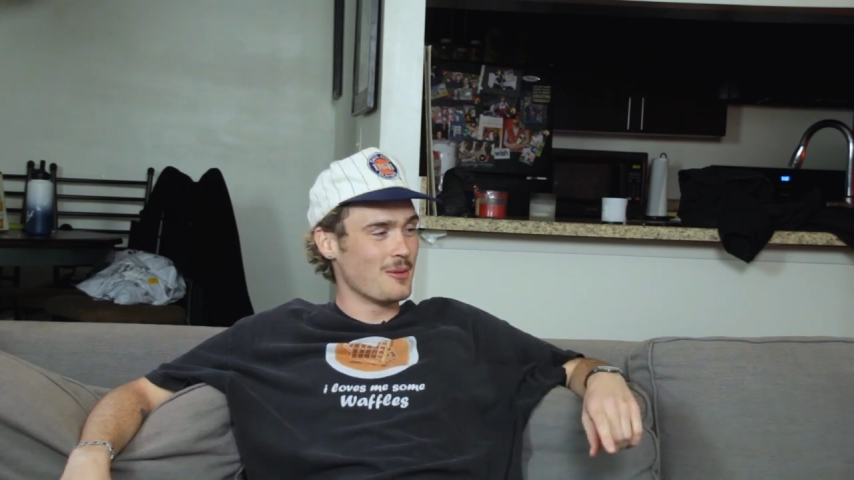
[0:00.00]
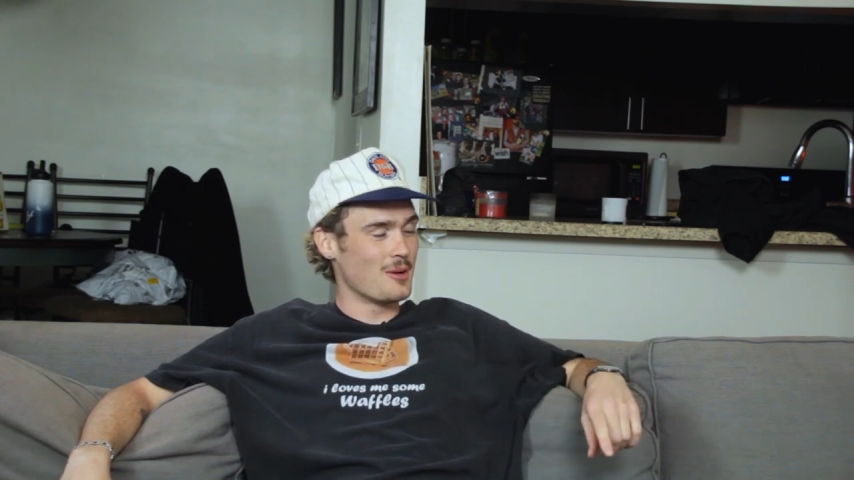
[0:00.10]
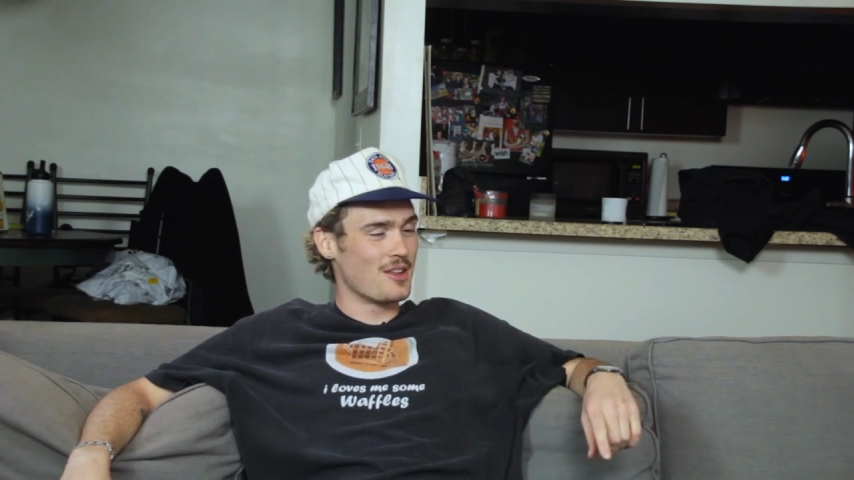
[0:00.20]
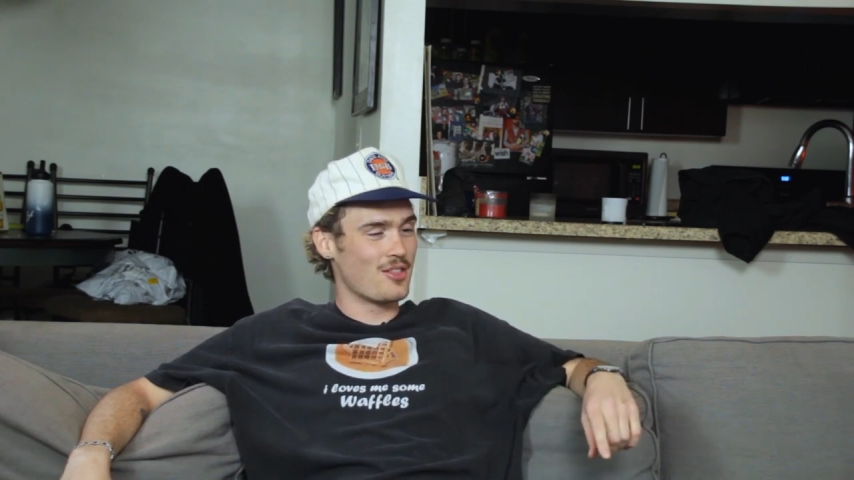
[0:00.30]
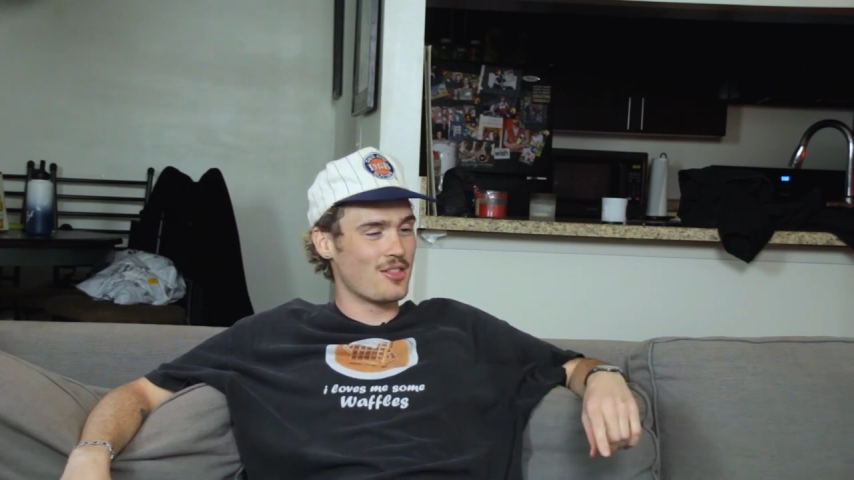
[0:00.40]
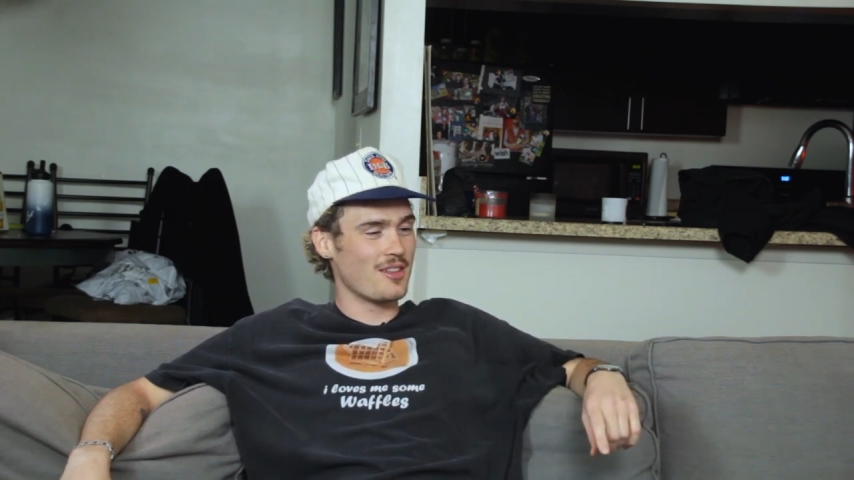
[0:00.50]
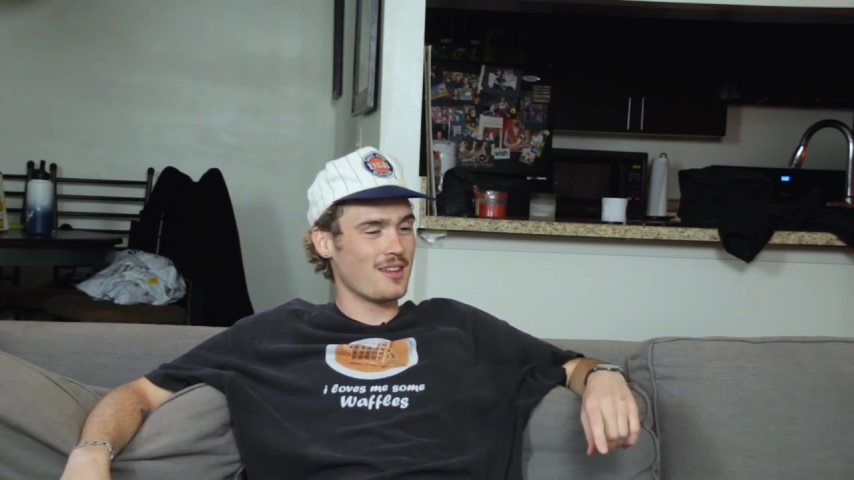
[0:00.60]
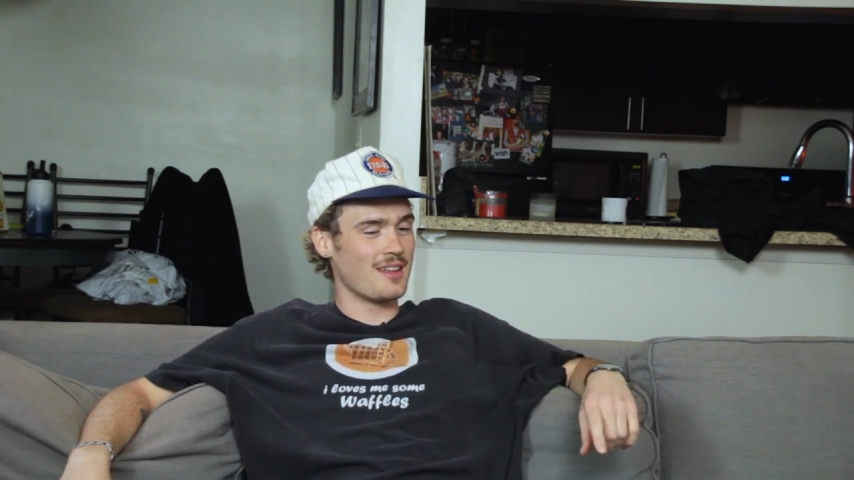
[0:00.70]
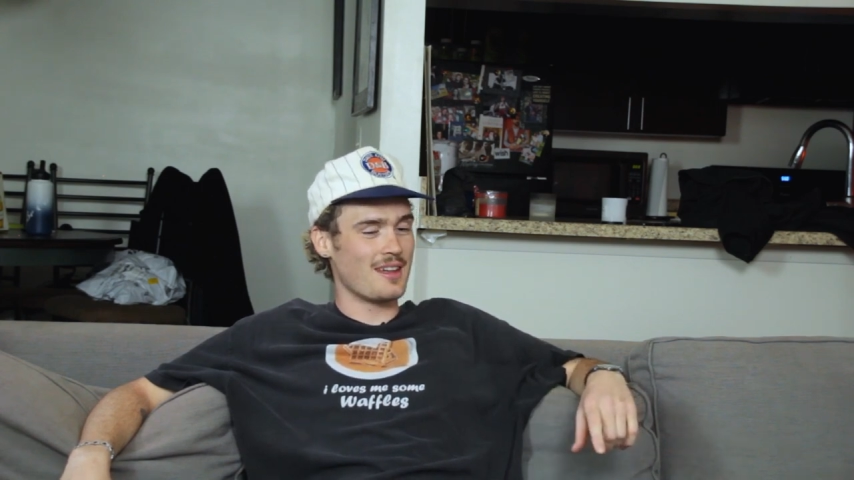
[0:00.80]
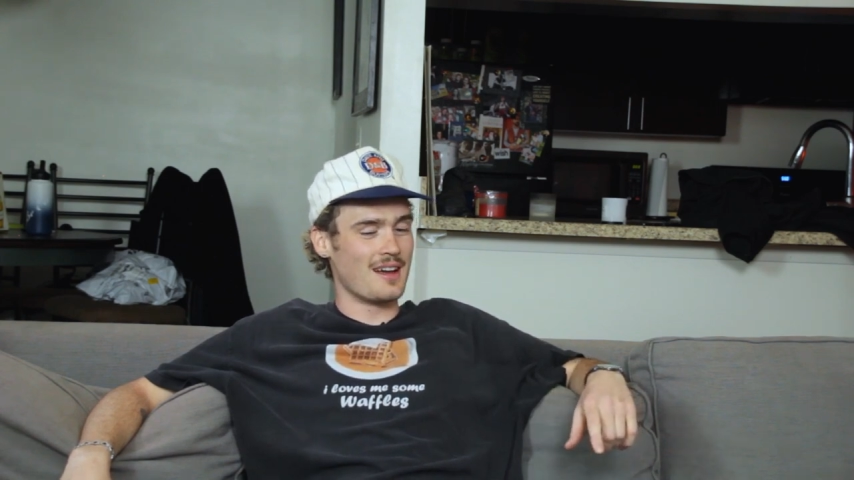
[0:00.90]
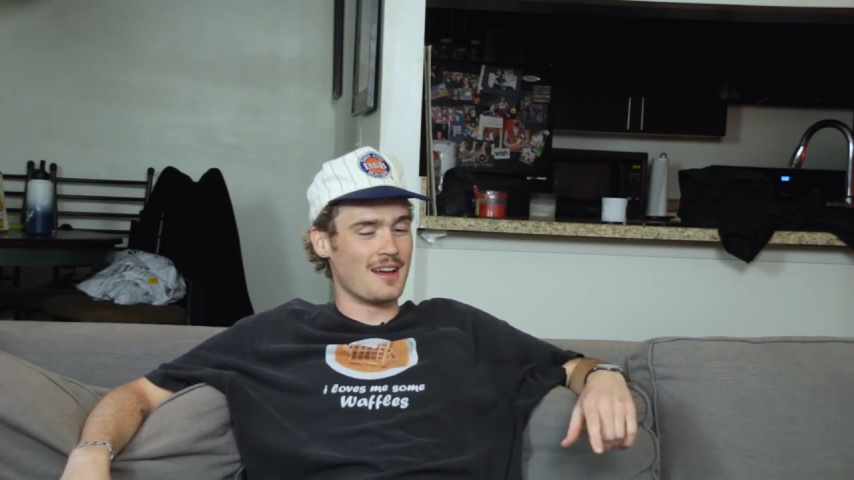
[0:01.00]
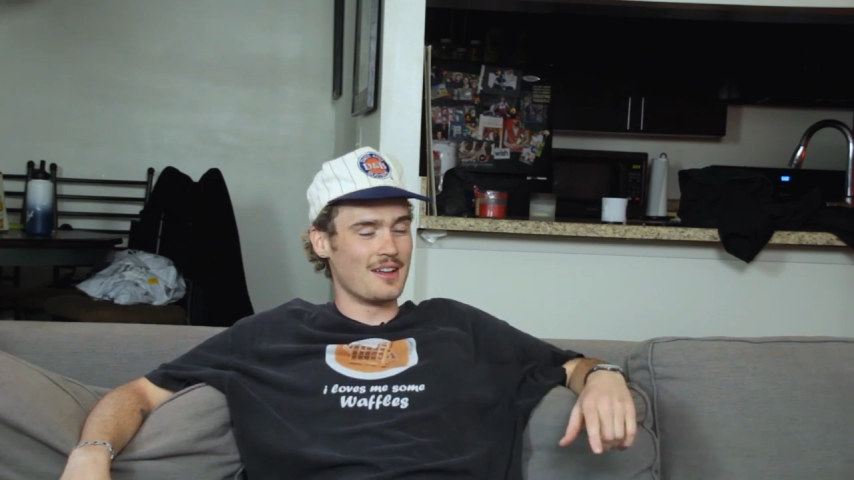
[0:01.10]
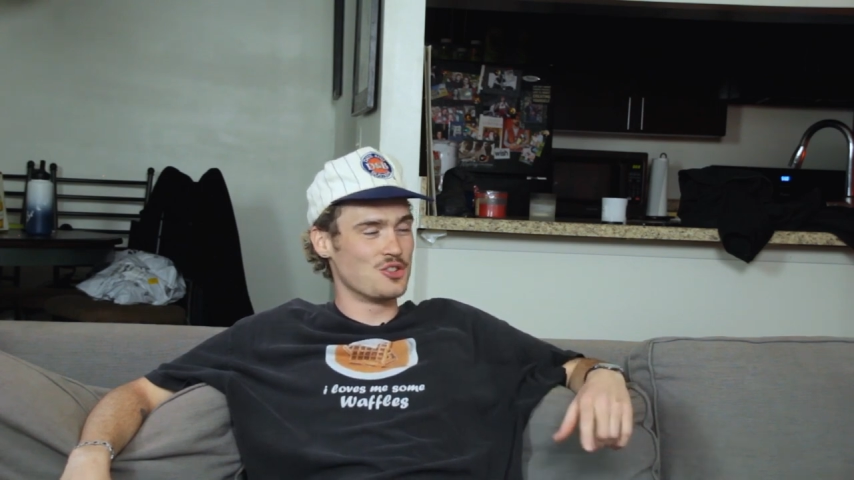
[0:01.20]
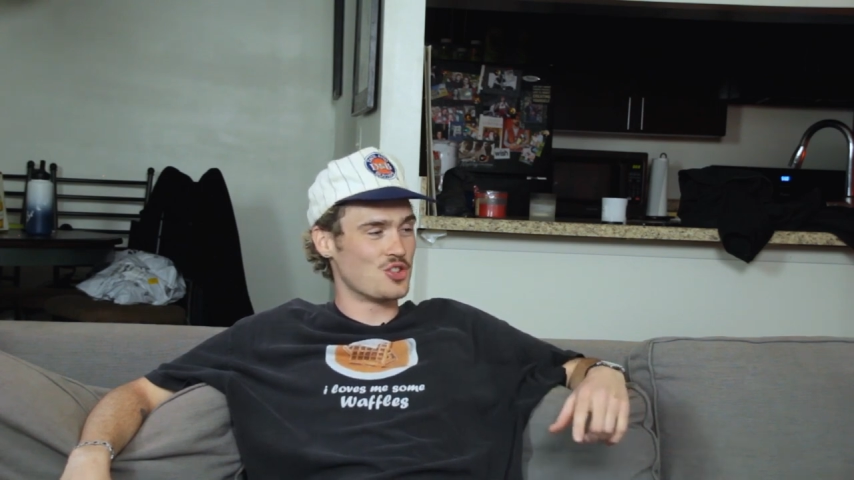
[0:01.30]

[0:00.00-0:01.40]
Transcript: with uh,